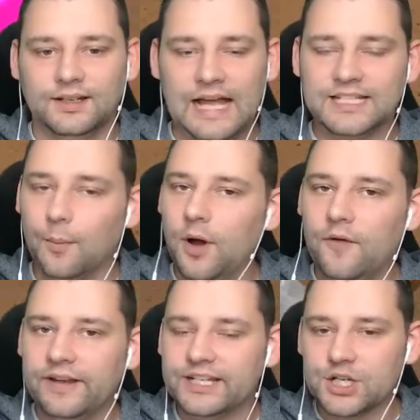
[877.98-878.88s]
It's not
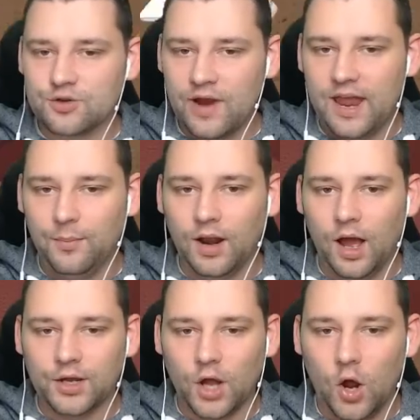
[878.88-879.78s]
perfectly straight, but
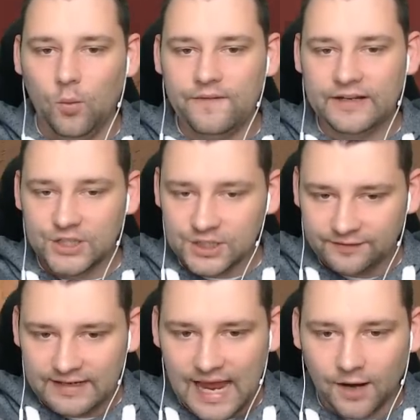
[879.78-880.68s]
I'll go with it just
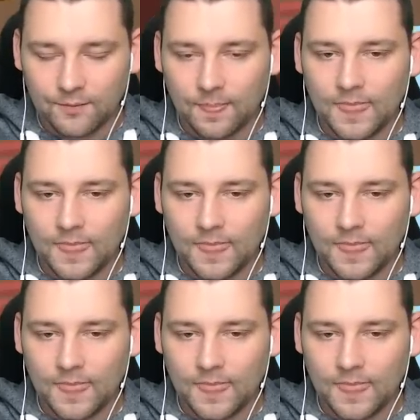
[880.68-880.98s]
for now.